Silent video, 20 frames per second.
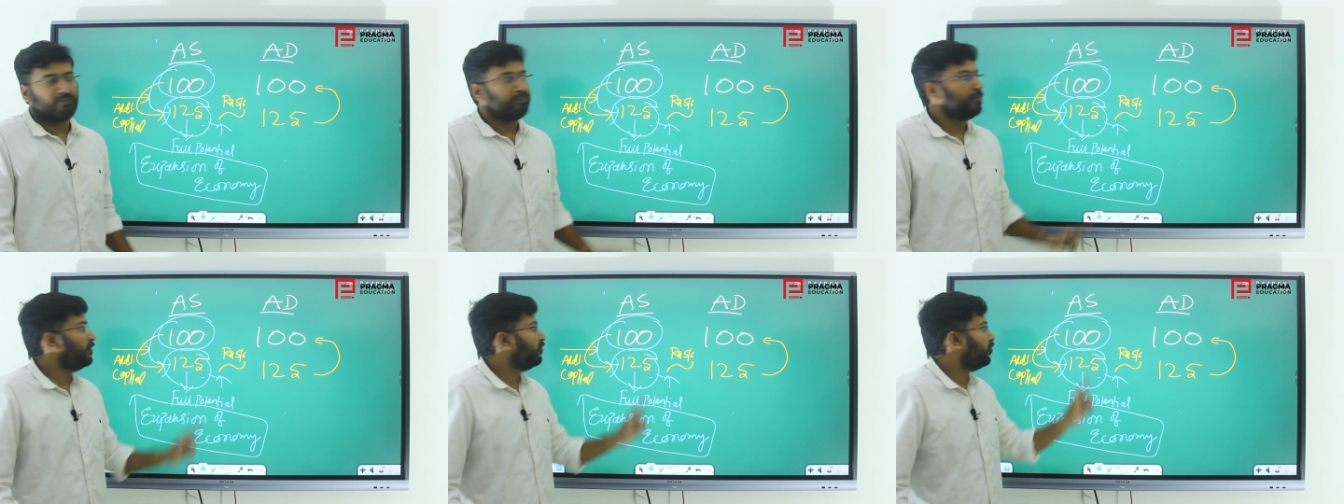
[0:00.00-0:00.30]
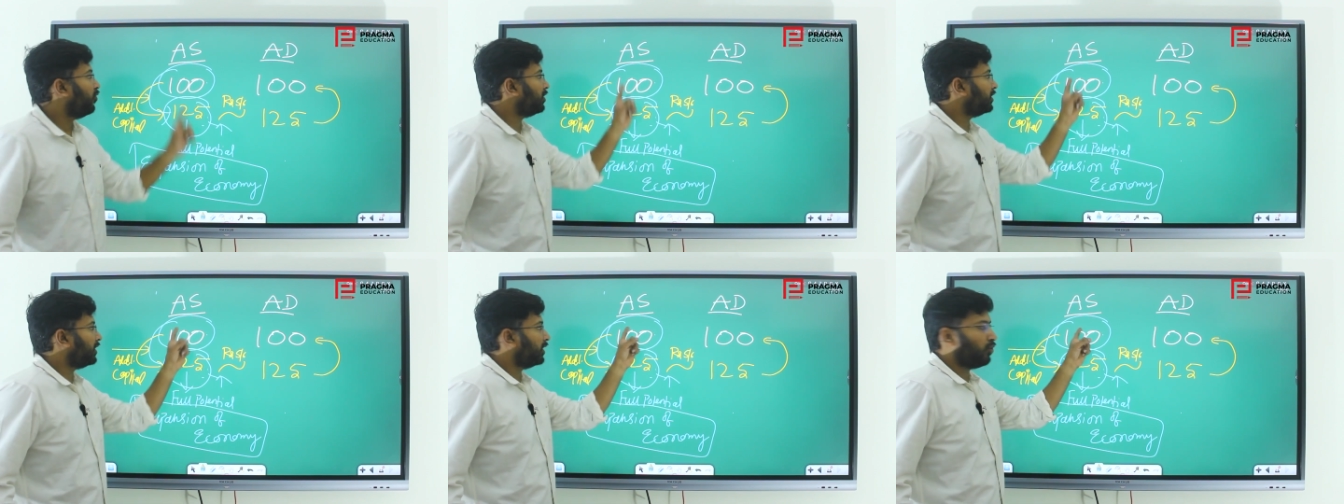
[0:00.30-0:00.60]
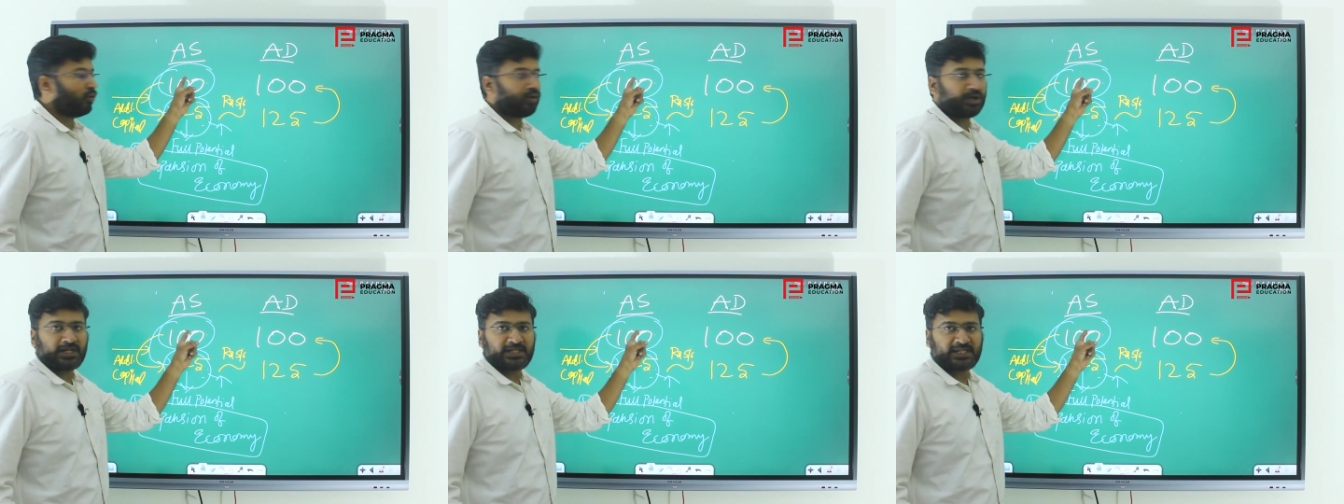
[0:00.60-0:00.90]
Before, the
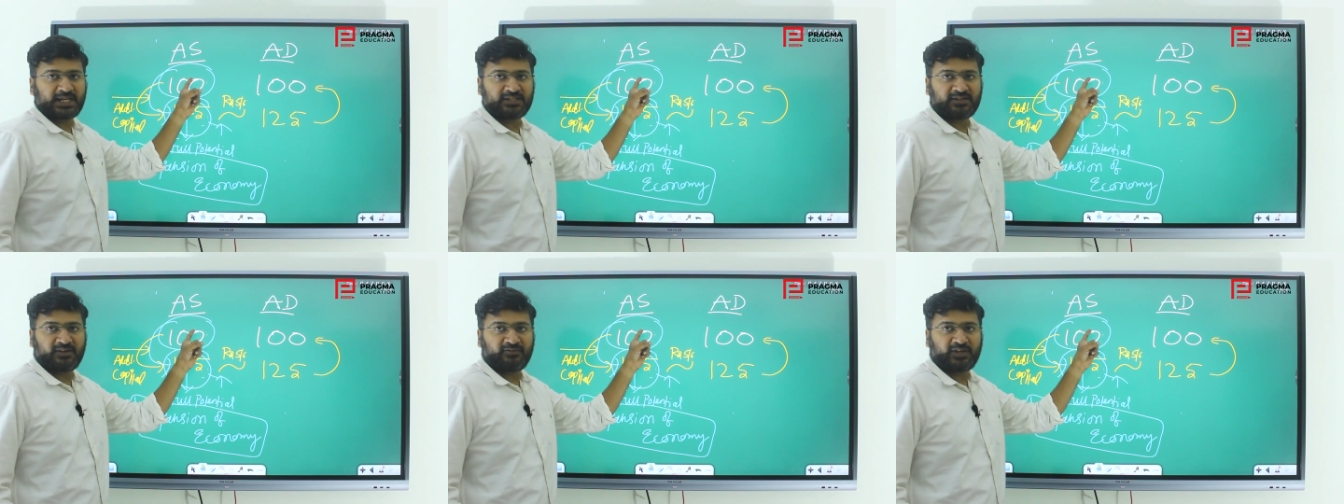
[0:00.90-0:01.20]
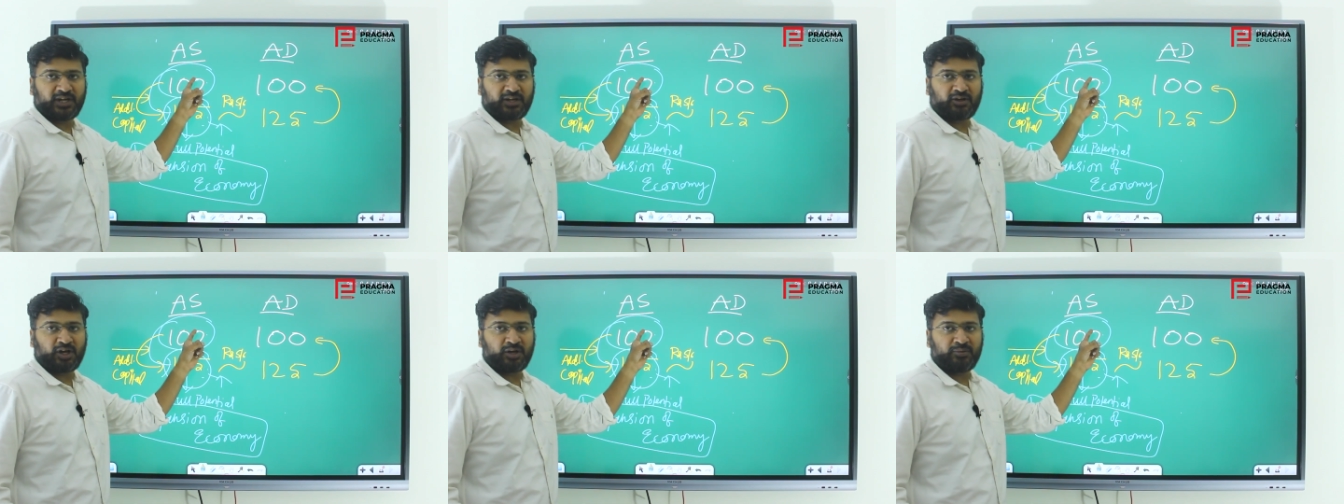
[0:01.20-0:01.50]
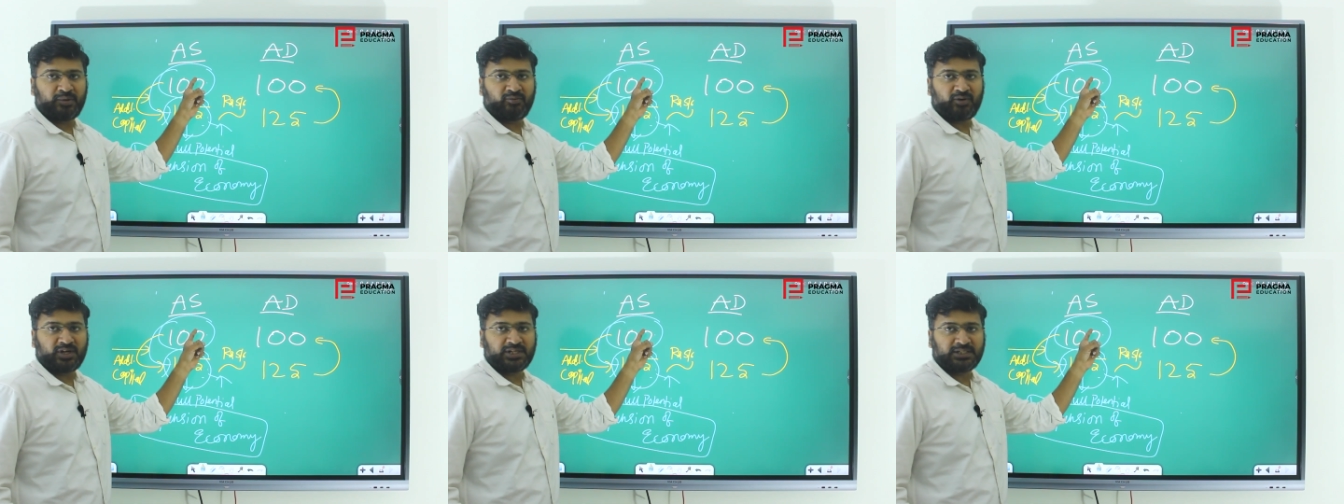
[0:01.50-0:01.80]
total size of the
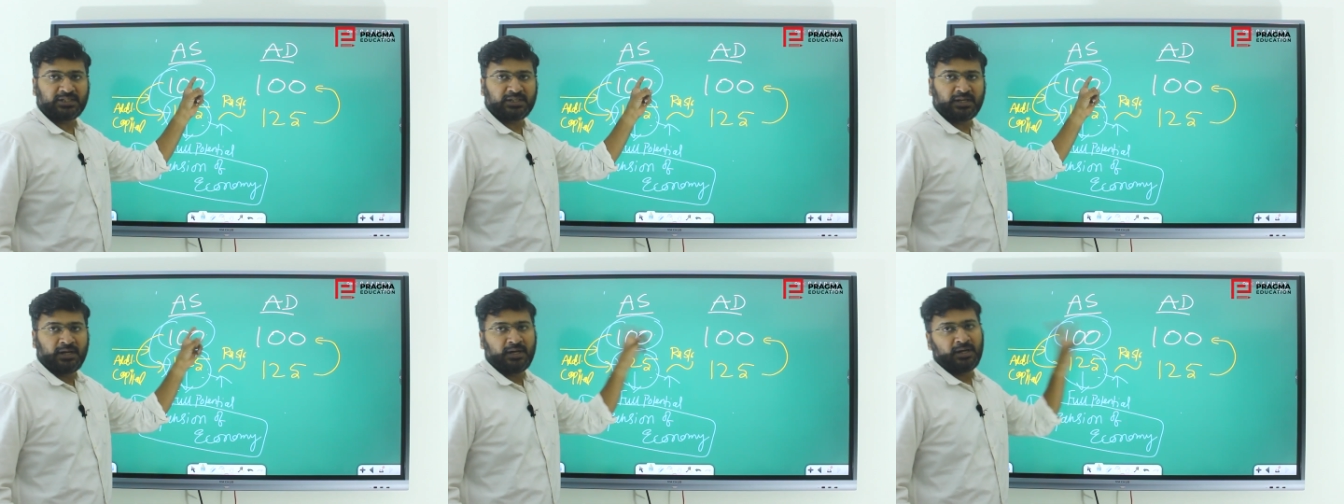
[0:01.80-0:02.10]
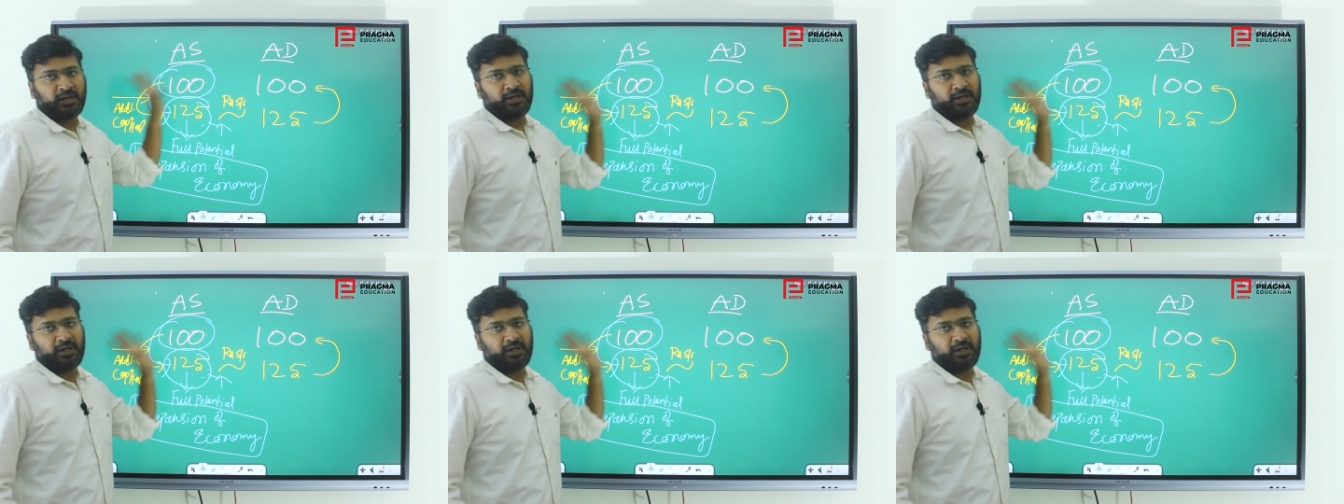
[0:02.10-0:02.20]
economy was